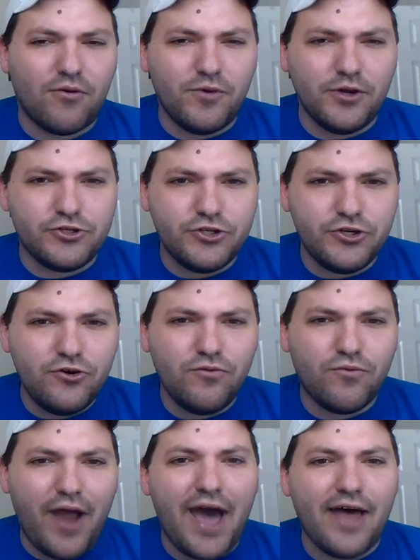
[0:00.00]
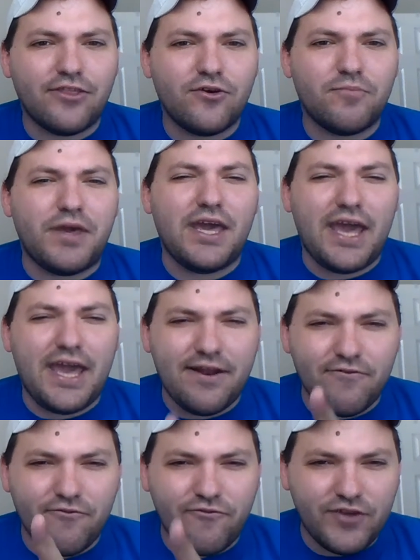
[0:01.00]
would you rather be
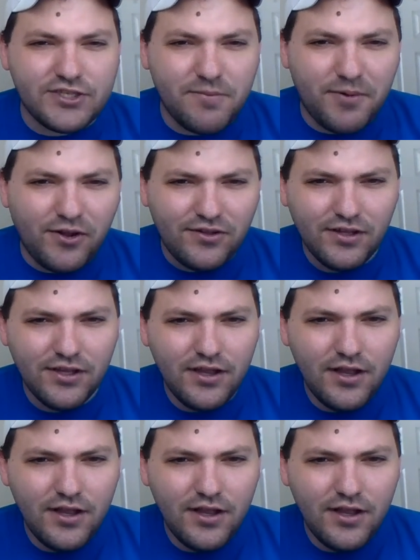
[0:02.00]
invisible,